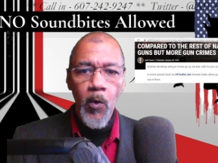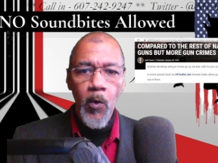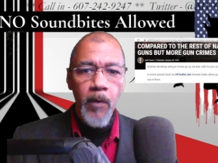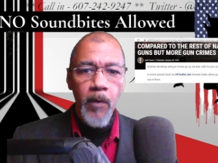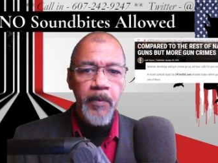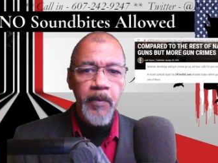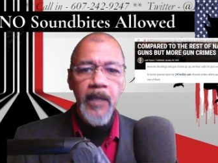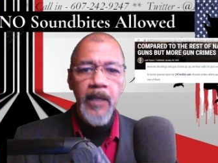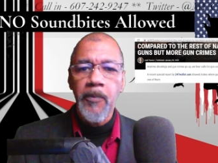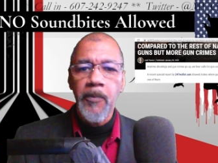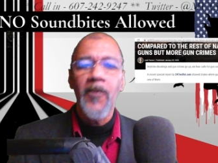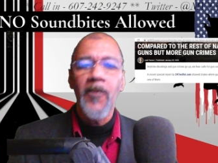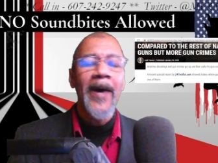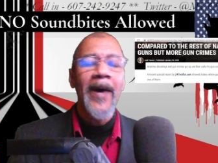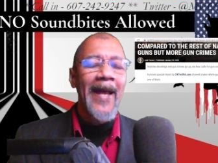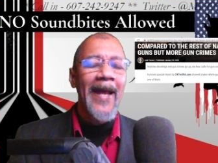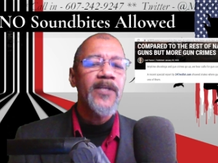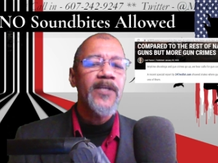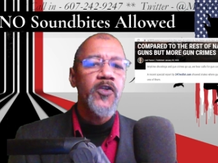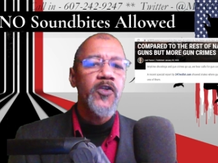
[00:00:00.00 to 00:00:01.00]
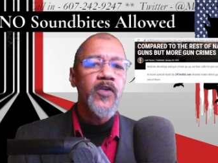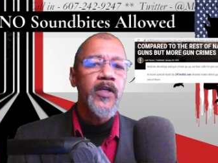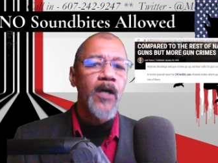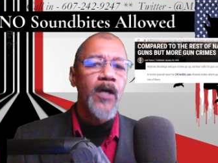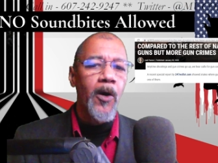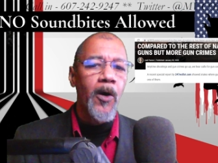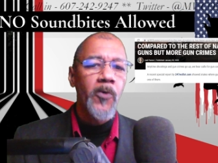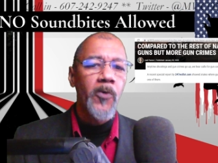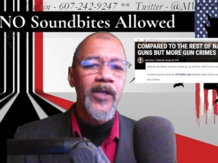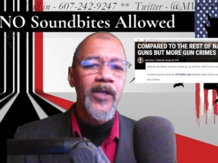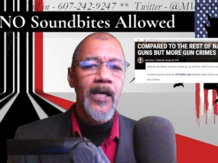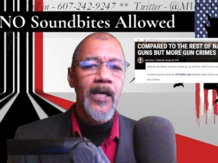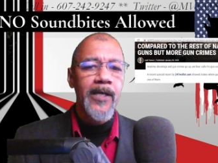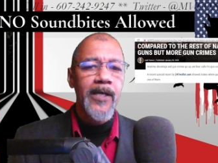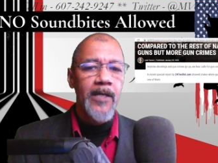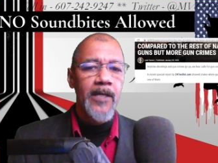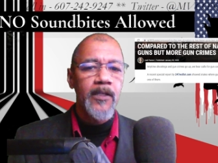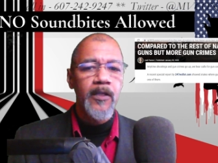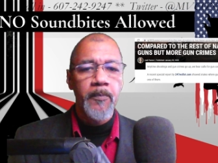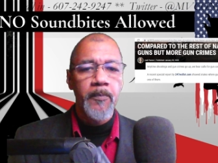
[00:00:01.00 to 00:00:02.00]
people actually owning a
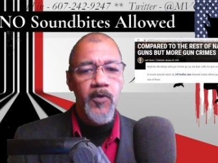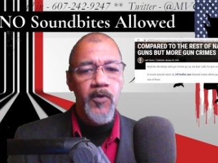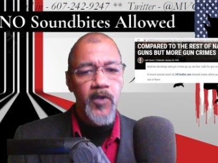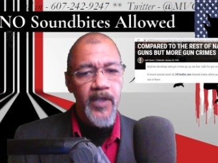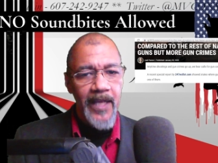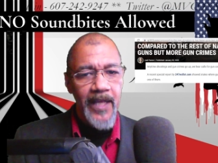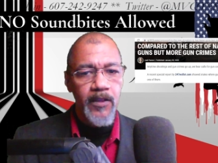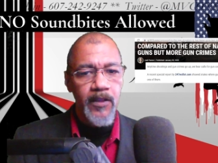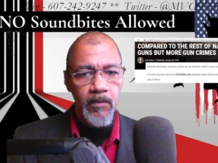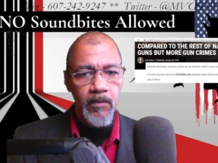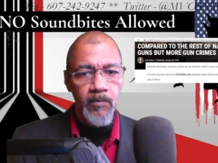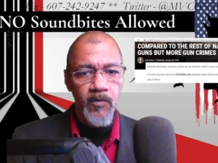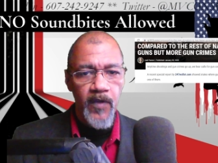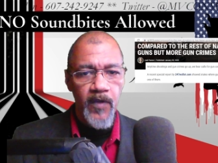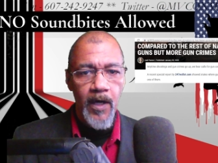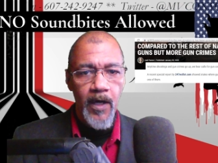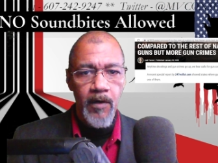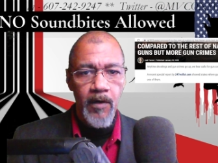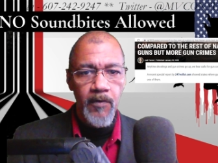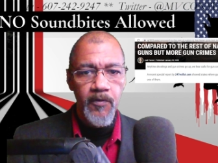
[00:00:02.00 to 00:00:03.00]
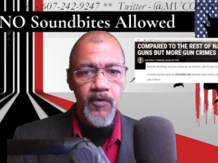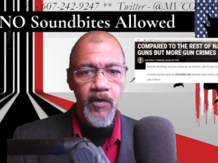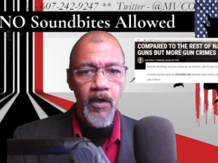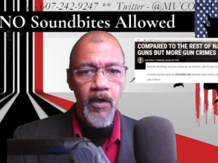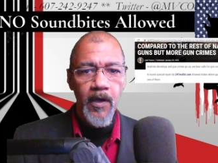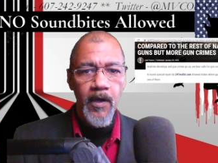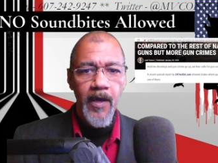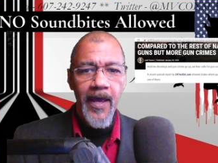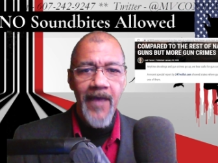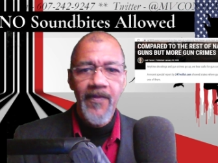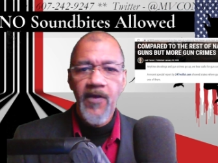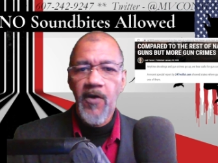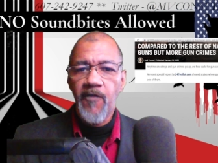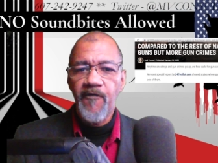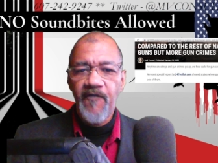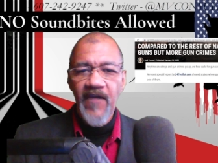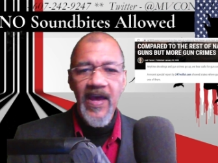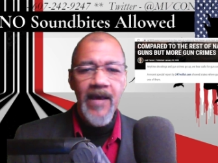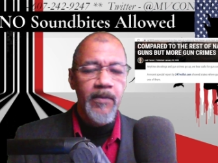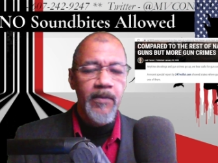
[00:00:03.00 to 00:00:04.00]
gun to protect themselves and their
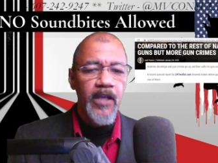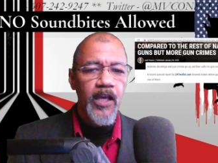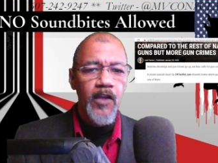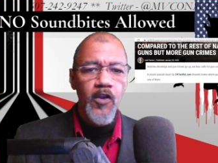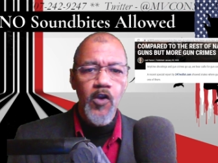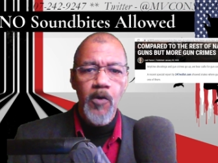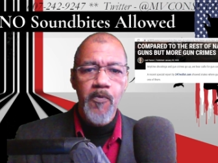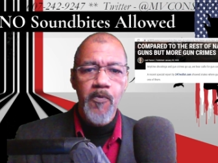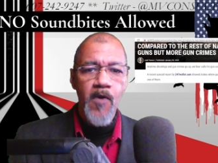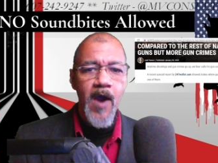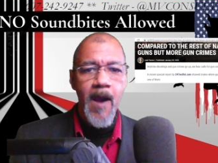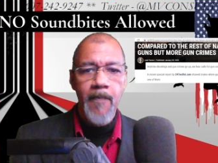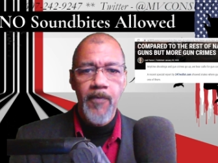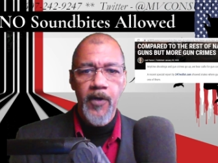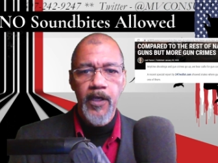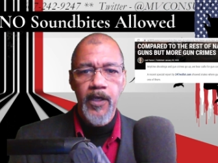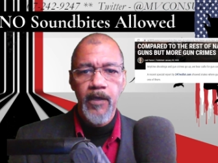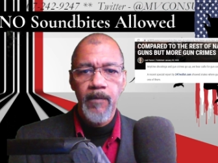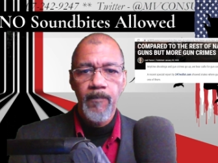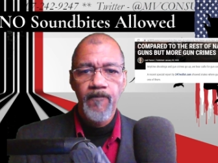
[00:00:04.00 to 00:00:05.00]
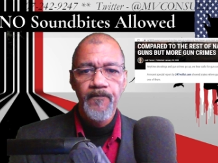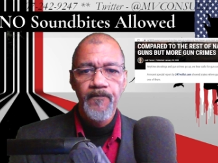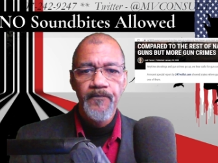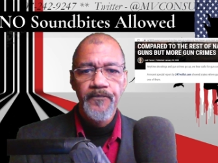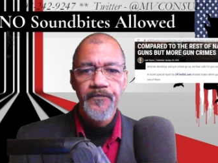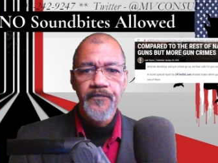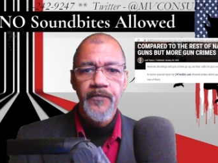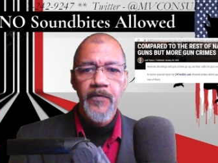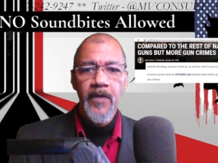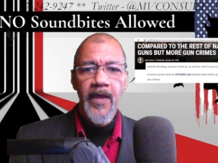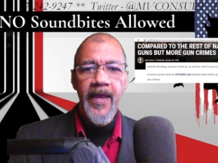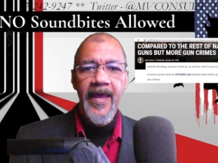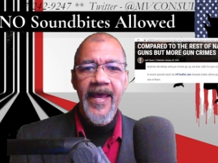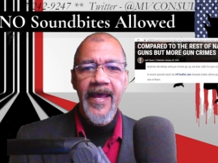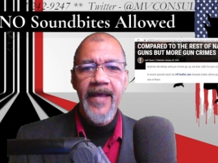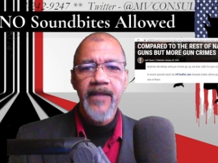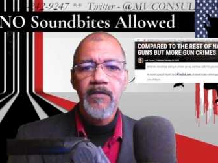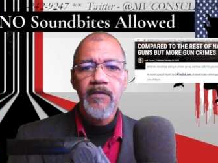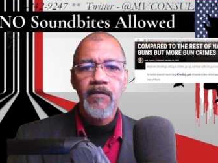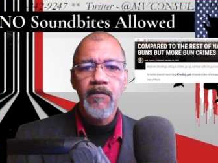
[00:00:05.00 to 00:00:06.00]
family and their property.
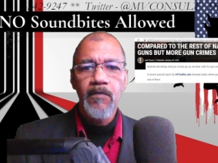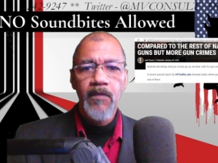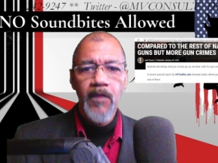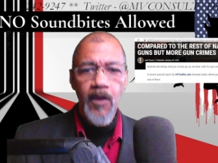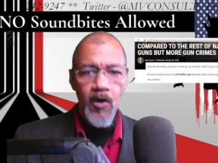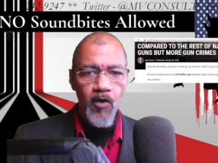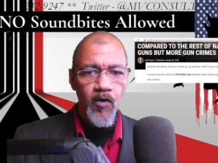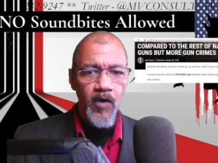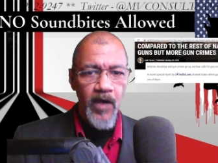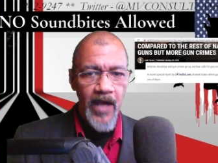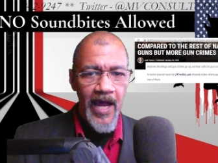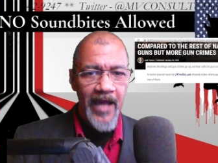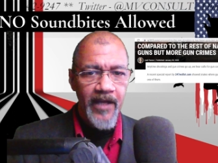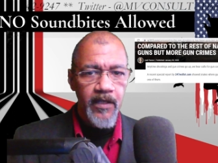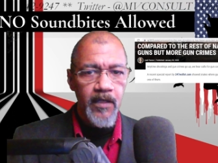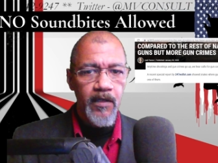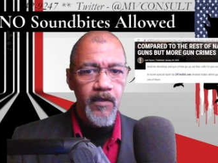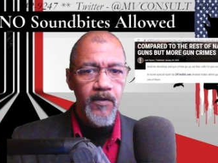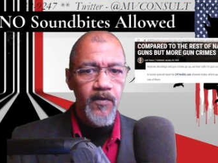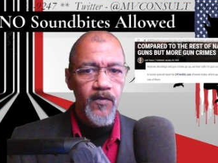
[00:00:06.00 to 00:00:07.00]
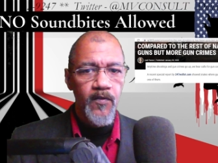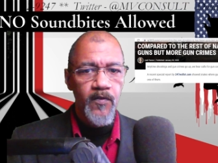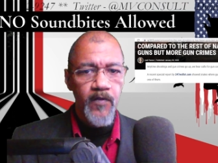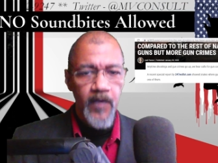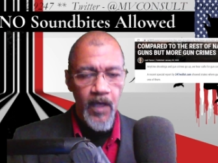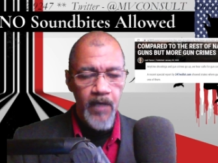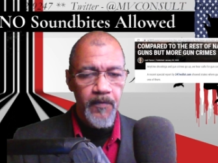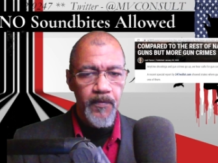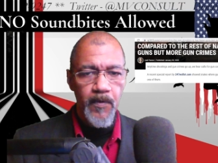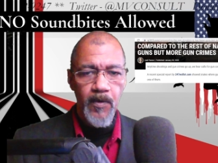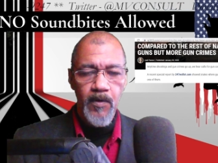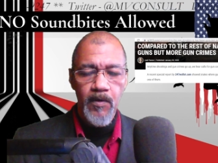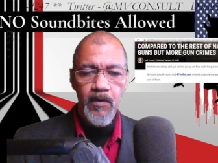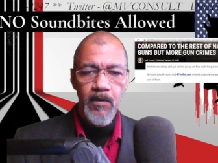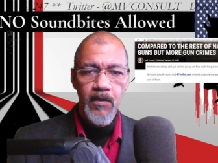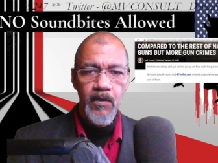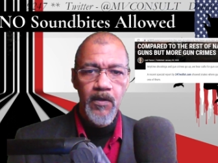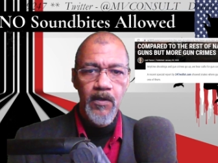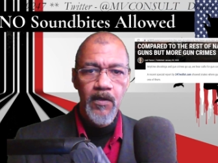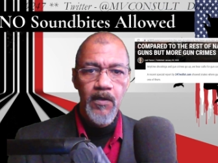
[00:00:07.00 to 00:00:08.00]
And they're not safer.
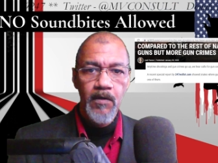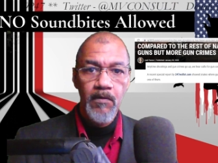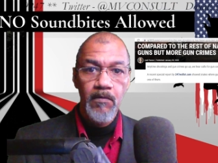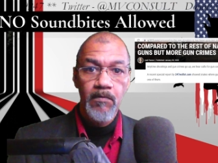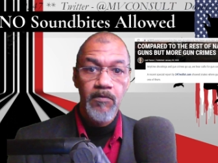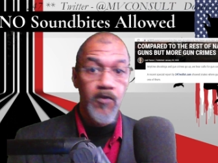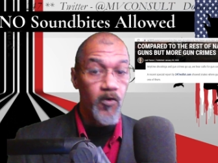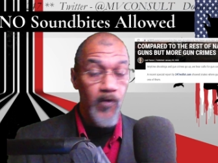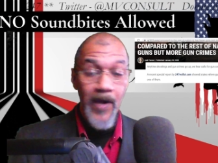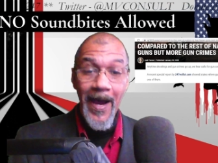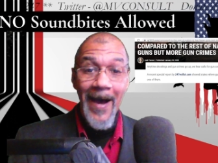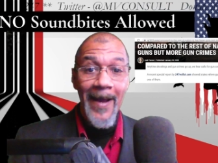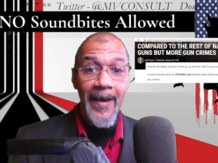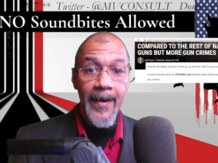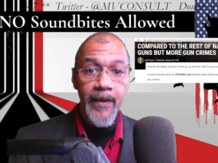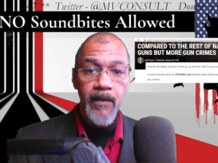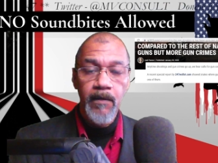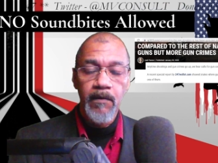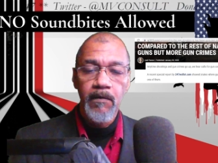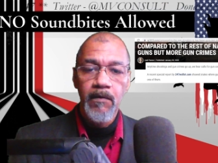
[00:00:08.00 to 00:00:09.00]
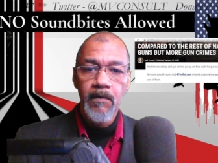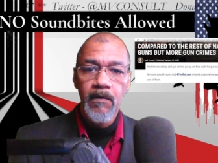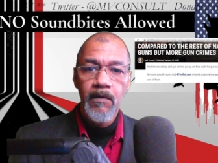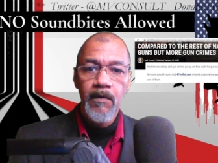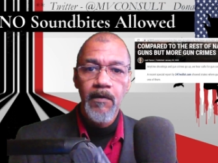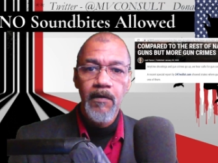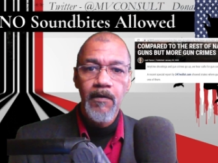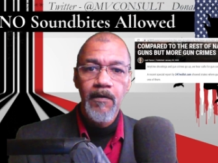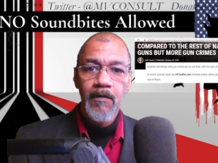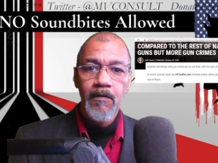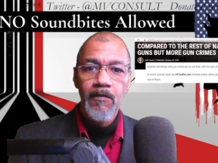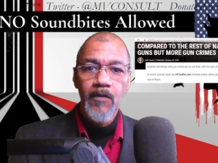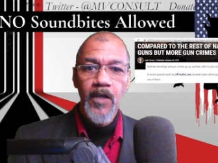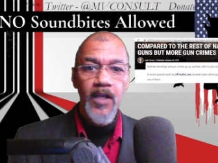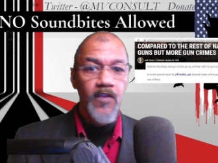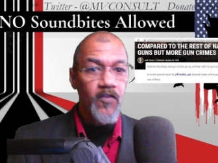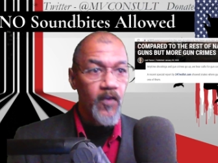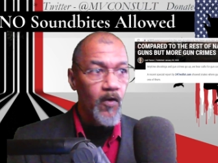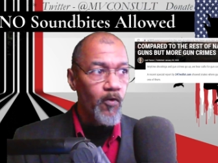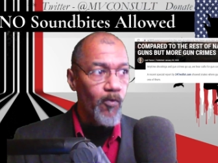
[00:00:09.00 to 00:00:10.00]
They're not.
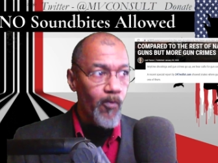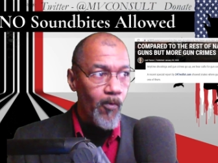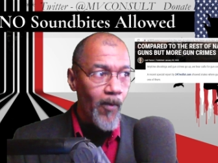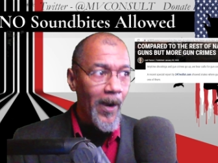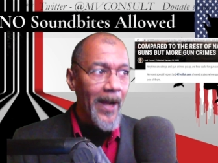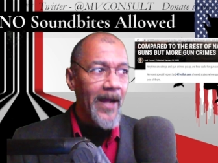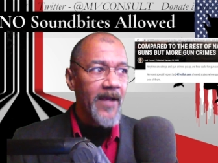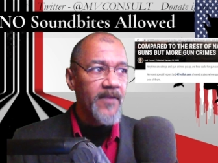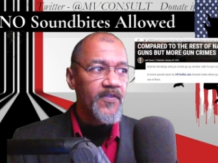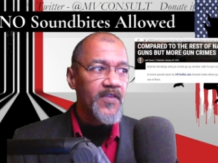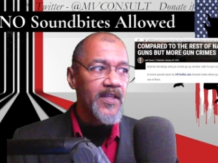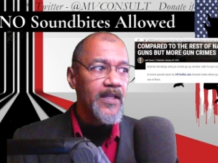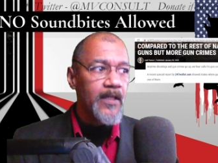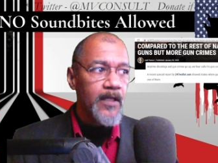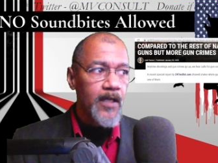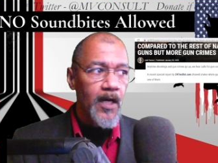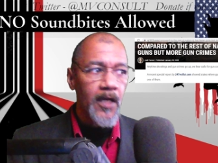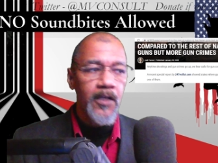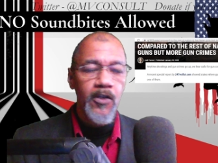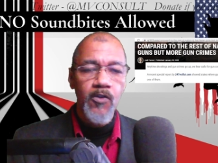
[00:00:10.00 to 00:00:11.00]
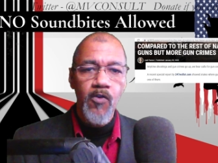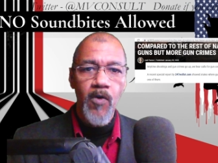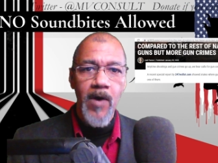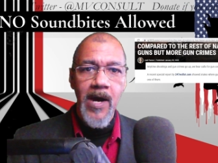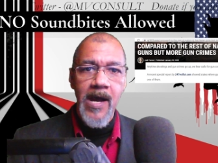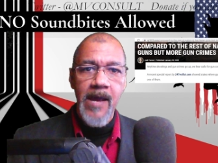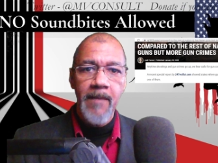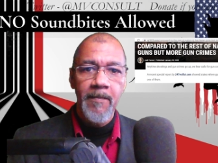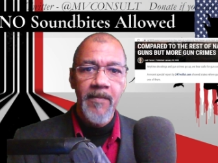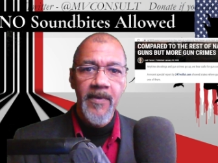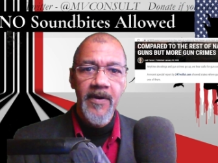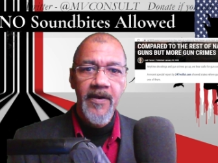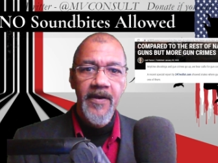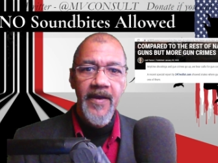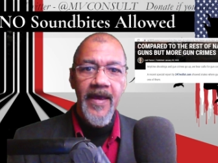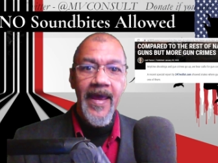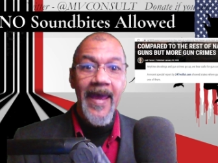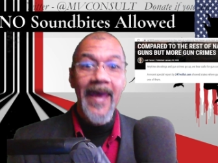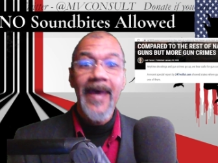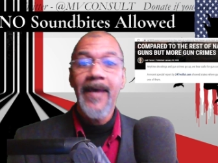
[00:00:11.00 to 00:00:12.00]
It's a rising gun crime.
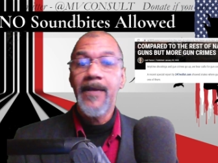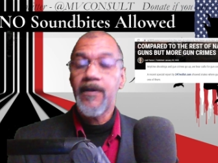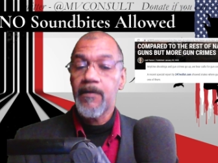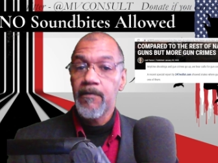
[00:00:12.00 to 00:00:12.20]
And